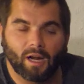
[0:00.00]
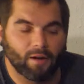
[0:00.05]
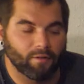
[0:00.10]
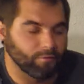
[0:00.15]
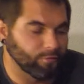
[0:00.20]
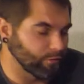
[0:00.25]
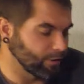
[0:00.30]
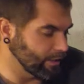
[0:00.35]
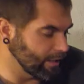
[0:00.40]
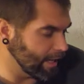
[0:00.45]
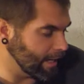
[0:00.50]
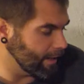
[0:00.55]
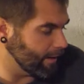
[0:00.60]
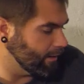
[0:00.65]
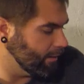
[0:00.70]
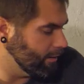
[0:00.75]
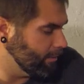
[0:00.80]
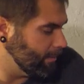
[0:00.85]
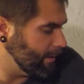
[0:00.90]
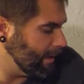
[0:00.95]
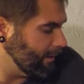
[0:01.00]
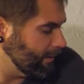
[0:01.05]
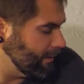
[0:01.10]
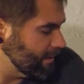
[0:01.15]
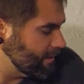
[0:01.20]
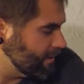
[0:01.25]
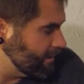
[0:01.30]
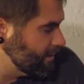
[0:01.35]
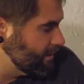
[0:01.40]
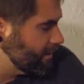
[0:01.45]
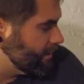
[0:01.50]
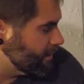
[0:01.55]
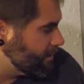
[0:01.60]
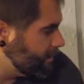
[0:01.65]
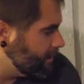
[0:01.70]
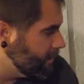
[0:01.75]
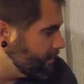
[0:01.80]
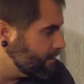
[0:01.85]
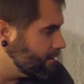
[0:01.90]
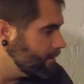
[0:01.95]
kind of forget about its
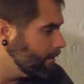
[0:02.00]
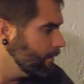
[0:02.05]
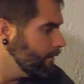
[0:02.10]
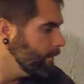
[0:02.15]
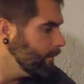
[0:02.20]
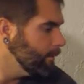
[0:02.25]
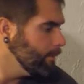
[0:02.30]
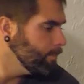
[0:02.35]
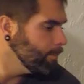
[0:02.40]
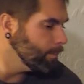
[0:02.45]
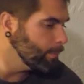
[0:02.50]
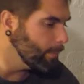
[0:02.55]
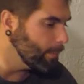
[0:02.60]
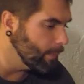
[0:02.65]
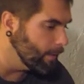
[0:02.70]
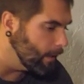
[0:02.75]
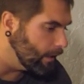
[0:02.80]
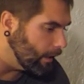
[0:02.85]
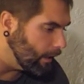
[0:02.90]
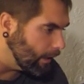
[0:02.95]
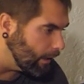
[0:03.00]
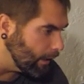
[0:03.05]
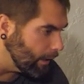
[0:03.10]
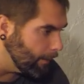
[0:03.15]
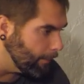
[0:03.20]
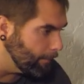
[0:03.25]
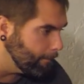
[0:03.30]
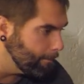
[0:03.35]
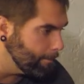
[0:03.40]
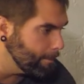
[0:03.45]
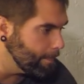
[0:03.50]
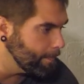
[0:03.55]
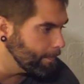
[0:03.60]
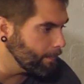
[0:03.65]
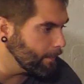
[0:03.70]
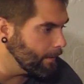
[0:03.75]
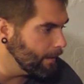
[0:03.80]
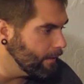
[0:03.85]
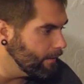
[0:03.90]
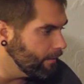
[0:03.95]
existence. Um,
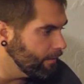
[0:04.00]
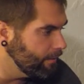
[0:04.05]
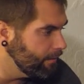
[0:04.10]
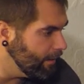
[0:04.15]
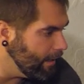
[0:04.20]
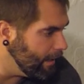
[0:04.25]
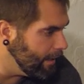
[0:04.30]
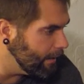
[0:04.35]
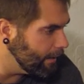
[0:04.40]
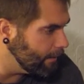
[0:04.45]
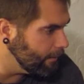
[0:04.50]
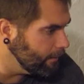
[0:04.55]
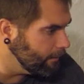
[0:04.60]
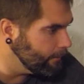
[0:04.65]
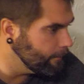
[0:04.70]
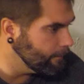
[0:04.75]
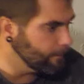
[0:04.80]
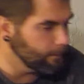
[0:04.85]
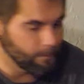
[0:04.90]
then,